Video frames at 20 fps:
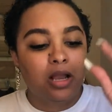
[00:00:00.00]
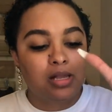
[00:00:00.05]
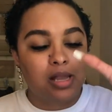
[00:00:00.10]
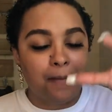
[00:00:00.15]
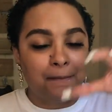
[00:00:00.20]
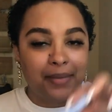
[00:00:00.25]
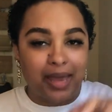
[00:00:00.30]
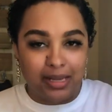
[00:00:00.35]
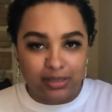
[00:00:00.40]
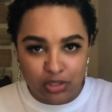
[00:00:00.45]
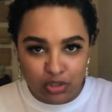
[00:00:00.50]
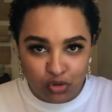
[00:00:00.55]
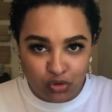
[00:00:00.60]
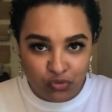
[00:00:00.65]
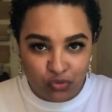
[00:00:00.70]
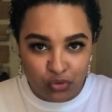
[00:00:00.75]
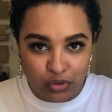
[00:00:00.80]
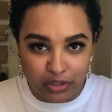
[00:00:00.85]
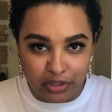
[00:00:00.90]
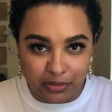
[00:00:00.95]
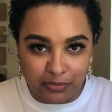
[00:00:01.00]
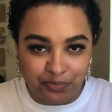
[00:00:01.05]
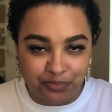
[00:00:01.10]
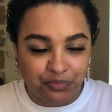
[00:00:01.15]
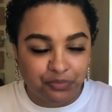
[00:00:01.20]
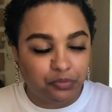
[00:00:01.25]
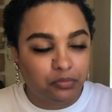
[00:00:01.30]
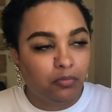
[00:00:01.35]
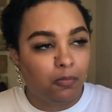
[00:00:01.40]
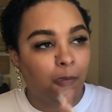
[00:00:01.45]
Come back into the foyer.
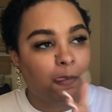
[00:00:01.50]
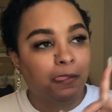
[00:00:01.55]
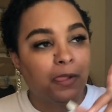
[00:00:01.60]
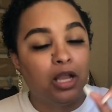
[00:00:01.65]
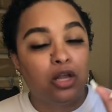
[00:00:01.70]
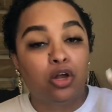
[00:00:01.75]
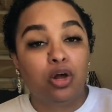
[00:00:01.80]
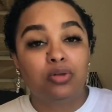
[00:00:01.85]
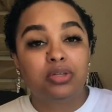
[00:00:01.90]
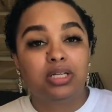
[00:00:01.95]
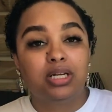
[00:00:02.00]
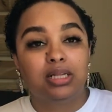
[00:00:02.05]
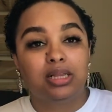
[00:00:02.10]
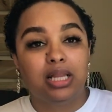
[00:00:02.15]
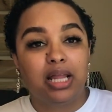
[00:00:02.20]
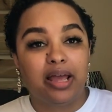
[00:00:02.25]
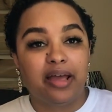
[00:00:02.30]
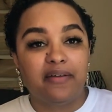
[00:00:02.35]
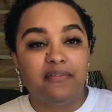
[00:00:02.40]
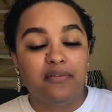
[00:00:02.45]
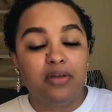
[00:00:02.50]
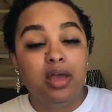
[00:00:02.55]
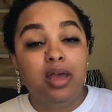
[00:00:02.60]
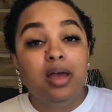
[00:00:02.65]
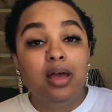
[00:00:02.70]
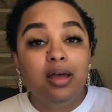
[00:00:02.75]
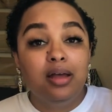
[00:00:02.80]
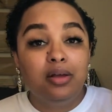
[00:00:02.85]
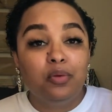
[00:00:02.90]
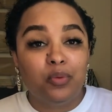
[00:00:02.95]
Go to the left
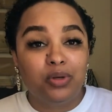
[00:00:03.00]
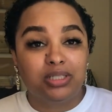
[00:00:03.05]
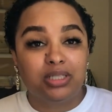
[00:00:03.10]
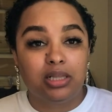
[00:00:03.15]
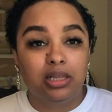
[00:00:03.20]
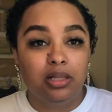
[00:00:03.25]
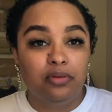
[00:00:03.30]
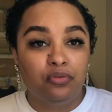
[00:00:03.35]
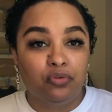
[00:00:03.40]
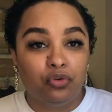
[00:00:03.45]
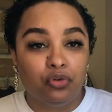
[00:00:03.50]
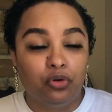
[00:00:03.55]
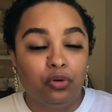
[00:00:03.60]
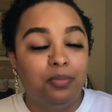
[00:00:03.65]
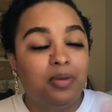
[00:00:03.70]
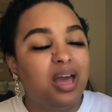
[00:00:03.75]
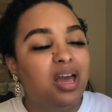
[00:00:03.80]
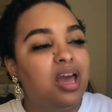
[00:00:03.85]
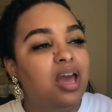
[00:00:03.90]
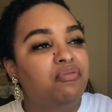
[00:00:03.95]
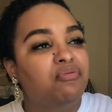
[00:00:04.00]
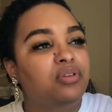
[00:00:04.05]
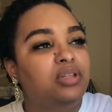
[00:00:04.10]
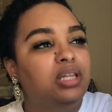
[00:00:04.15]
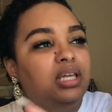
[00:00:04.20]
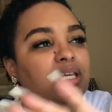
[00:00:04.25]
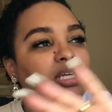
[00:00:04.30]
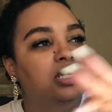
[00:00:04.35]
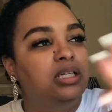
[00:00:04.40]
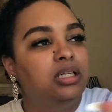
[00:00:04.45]
was the living room.
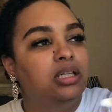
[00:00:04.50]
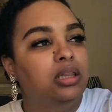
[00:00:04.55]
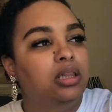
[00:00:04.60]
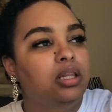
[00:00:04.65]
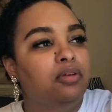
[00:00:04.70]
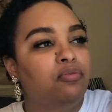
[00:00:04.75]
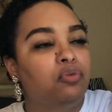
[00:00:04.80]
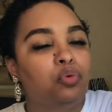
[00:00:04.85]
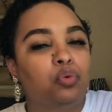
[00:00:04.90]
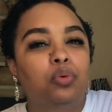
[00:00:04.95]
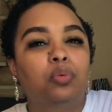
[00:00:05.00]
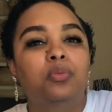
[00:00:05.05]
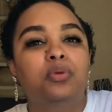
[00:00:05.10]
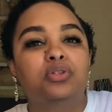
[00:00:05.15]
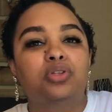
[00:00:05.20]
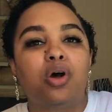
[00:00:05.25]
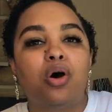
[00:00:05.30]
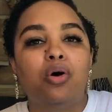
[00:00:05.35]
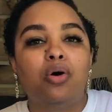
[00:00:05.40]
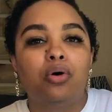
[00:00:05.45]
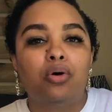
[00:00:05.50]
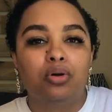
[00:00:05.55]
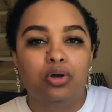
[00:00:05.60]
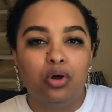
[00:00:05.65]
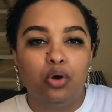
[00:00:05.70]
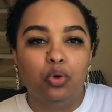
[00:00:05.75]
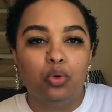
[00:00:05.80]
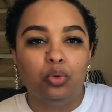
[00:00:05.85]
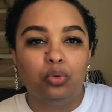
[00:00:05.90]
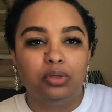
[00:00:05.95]
Everything in the living room was all
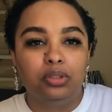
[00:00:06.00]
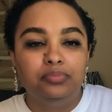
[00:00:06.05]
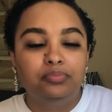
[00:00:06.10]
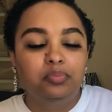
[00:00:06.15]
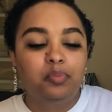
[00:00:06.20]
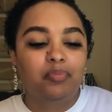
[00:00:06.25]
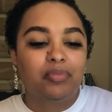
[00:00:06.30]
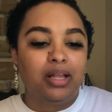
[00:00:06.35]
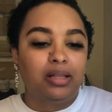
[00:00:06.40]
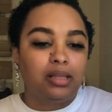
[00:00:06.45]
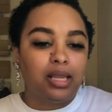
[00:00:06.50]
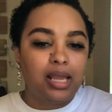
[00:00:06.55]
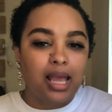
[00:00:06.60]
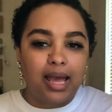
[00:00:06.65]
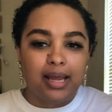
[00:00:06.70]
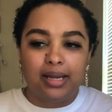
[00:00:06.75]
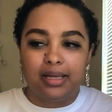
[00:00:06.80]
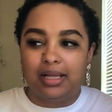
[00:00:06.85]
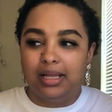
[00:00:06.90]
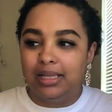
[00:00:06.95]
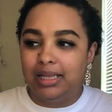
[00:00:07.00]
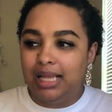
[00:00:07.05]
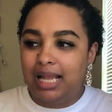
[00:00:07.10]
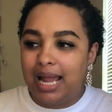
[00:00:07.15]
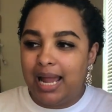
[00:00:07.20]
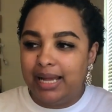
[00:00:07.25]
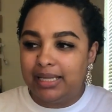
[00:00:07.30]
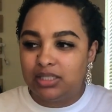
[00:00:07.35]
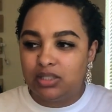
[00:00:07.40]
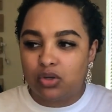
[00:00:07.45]
gold. They had a
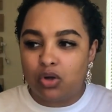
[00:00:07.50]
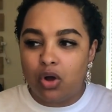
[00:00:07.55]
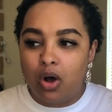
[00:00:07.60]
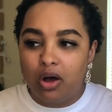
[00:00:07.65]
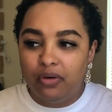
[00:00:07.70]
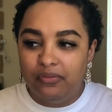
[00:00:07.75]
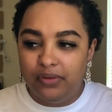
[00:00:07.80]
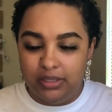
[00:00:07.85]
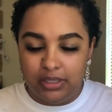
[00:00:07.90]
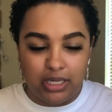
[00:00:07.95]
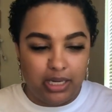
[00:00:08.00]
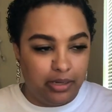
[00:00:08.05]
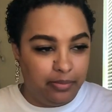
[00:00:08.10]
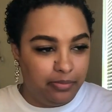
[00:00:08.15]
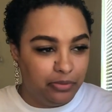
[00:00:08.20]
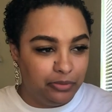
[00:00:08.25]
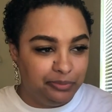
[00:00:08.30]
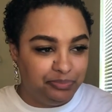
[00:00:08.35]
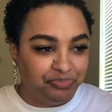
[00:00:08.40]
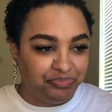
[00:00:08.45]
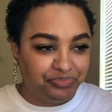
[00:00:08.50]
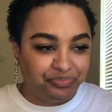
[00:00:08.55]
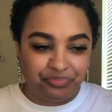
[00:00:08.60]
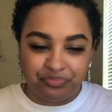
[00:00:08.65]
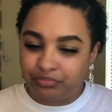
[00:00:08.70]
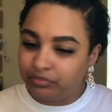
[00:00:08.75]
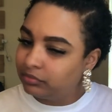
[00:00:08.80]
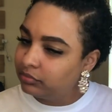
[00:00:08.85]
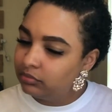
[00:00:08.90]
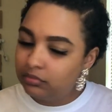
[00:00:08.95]
glass coffee table.
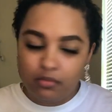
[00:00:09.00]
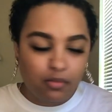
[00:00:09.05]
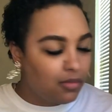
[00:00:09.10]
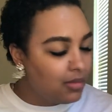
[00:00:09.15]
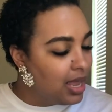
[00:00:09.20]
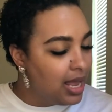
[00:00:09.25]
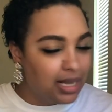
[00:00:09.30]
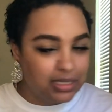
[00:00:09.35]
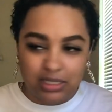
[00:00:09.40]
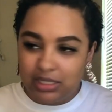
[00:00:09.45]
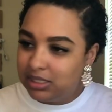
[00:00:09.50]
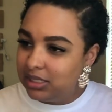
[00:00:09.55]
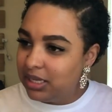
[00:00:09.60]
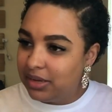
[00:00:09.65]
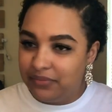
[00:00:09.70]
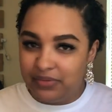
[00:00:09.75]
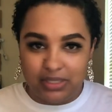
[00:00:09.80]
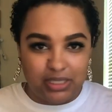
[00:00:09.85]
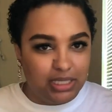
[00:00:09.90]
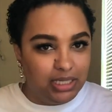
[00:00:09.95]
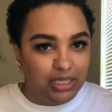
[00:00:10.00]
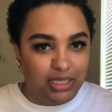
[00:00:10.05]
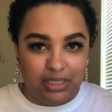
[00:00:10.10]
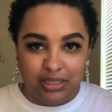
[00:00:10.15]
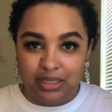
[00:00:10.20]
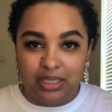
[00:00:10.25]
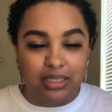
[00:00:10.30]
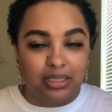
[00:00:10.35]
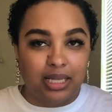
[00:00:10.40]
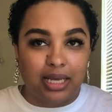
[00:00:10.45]
I just never seen
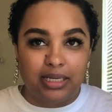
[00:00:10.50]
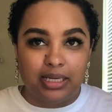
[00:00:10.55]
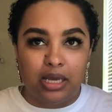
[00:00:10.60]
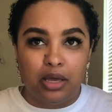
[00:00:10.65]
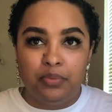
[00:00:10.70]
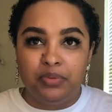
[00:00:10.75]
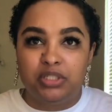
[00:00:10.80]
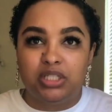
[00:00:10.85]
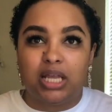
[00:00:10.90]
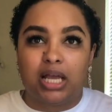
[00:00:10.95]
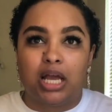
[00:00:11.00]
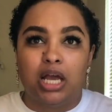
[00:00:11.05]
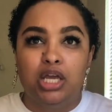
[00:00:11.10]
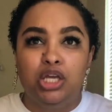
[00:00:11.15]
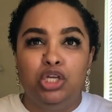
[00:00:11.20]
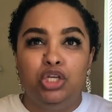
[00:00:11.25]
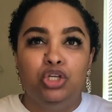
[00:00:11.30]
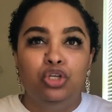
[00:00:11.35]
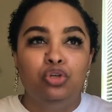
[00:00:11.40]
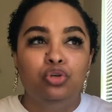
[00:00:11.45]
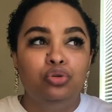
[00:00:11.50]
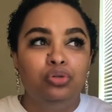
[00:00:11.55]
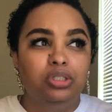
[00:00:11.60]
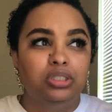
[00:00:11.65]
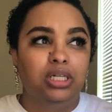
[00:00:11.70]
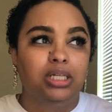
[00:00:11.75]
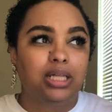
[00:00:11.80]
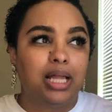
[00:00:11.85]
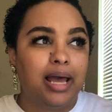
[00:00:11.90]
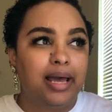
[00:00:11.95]
anything like it. It was just like a
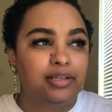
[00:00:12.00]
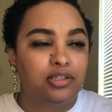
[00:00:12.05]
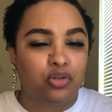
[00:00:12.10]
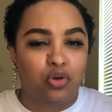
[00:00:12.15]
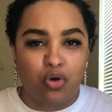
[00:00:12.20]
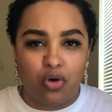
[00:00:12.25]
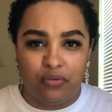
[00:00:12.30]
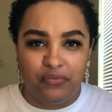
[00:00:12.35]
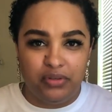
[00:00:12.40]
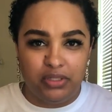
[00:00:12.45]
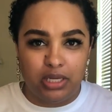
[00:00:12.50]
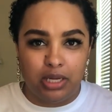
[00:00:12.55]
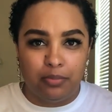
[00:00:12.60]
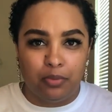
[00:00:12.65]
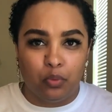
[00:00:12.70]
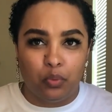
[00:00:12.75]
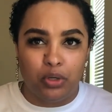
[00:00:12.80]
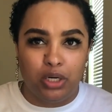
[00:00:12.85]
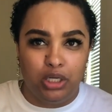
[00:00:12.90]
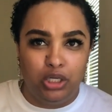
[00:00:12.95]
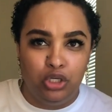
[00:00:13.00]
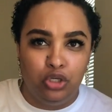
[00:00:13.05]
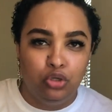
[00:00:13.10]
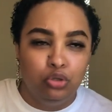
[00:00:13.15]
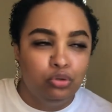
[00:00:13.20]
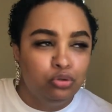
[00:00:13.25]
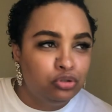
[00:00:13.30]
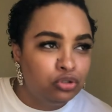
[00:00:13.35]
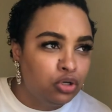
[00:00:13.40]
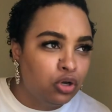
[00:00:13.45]
huge glass coffee table with a
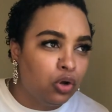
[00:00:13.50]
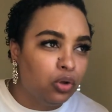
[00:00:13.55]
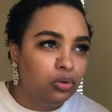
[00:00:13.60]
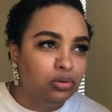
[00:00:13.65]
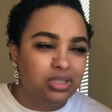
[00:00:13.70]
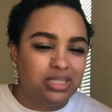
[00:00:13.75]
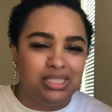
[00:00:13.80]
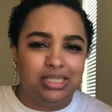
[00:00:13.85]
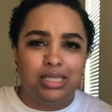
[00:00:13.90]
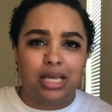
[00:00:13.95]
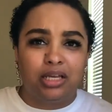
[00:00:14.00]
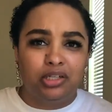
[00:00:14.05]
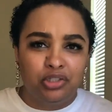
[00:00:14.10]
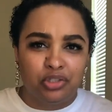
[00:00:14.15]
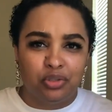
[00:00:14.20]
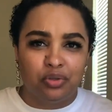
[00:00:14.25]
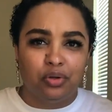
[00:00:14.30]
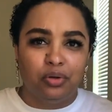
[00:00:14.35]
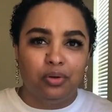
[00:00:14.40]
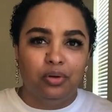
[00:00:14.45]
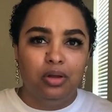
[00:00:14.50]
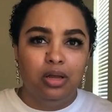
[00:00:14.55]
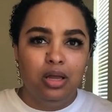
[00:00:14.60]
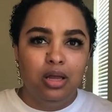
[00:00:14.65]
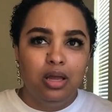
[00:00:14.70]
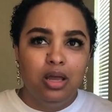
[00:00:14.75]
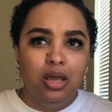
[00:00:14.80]
huge gold sectional